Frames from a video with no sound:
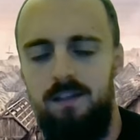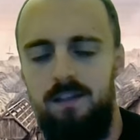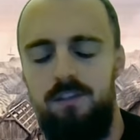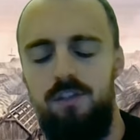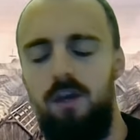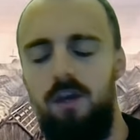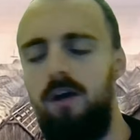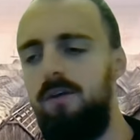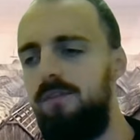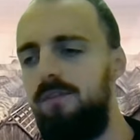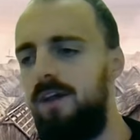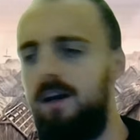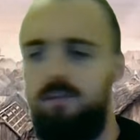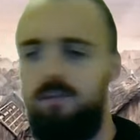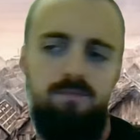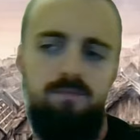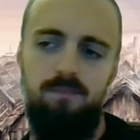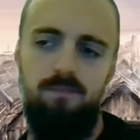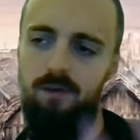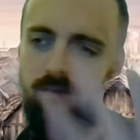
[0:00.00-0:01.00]
So
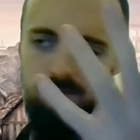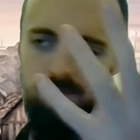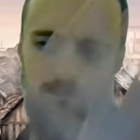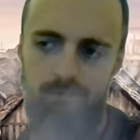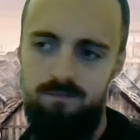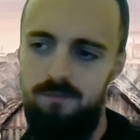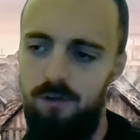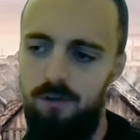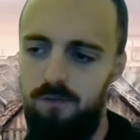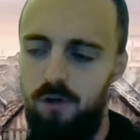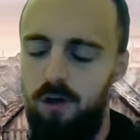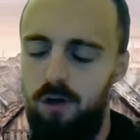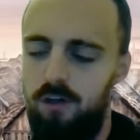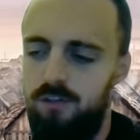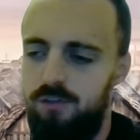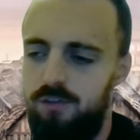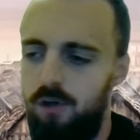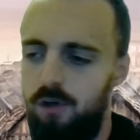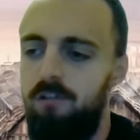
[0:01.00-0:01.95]
that's of course,